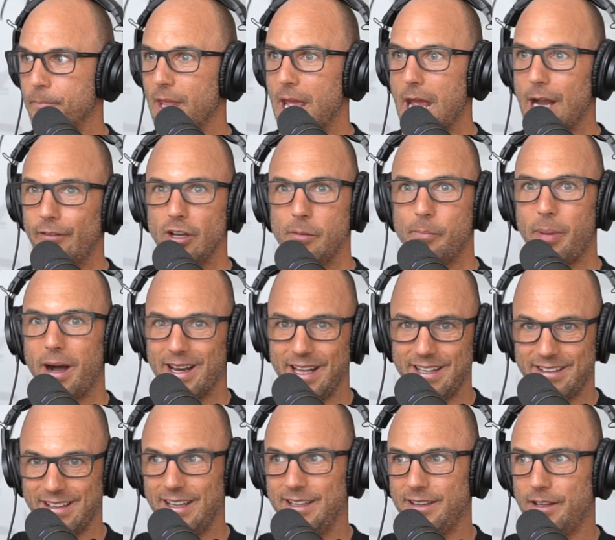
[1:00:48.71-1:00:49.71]
Everybody's
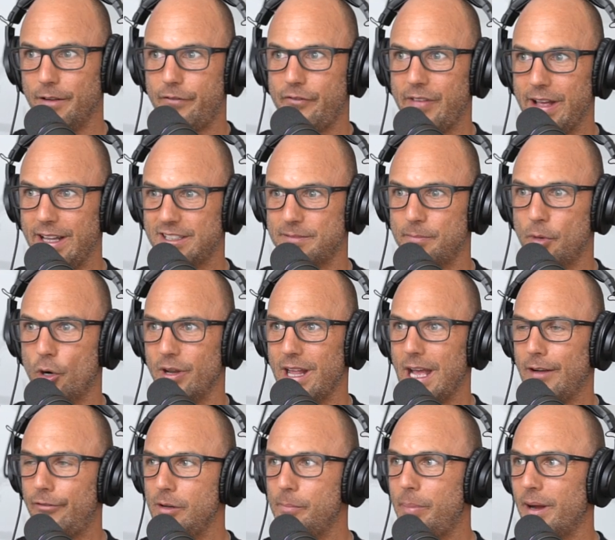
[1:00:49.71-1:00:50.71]
in defense mode,
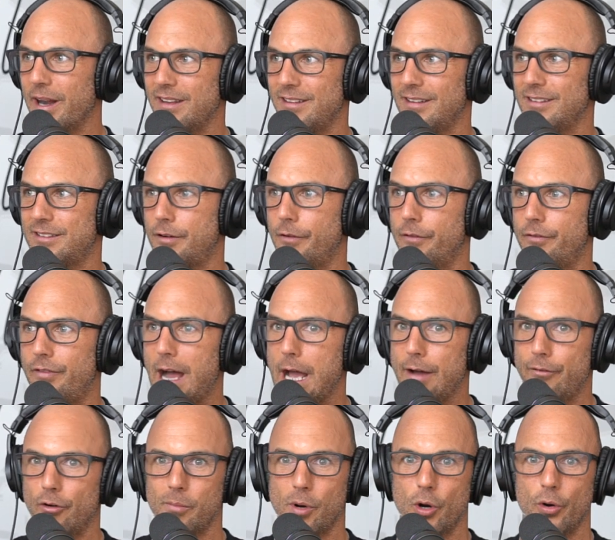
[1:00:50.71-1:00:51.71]
everybody's in
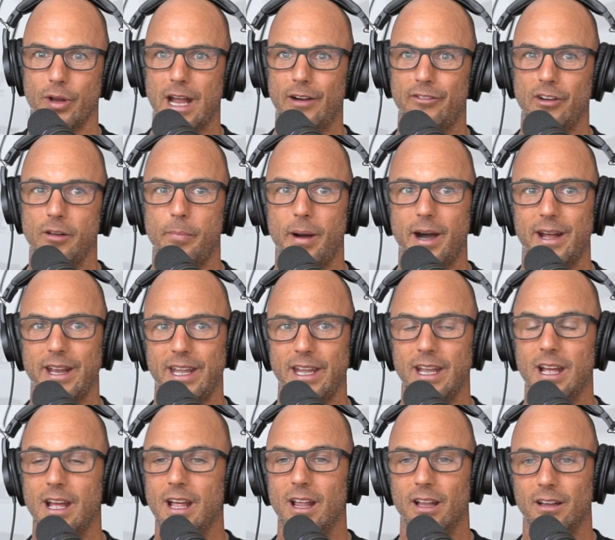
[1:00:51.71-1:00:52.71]
survival mode, everybody
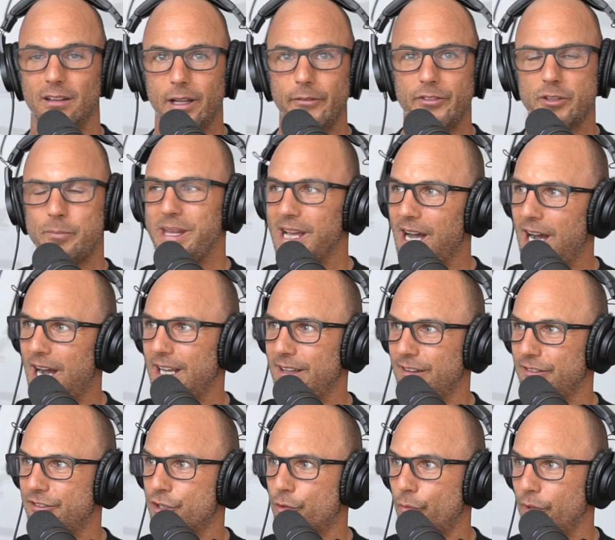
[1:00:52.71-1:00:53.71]
lives behind a
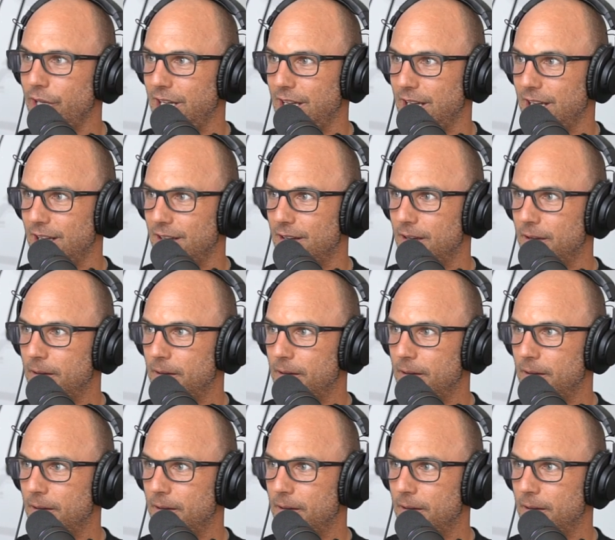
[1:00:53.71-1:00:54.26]
screen,